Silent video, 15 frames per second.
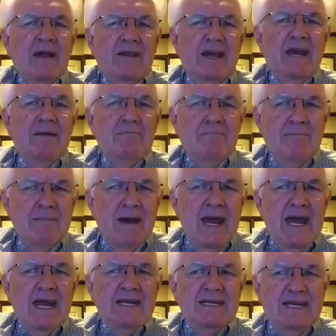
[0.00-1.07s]
then
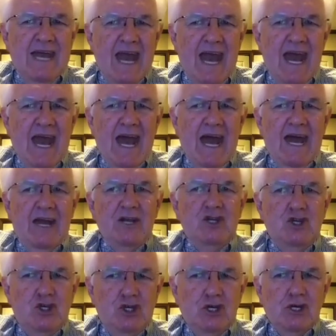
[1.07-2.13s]
mankind
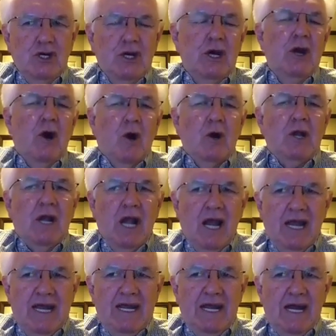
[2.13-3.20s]
should or
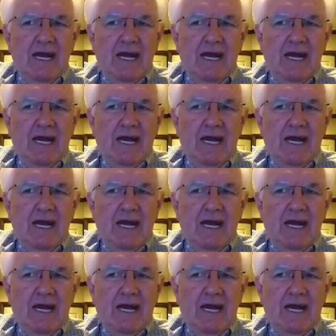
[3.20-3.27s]
clean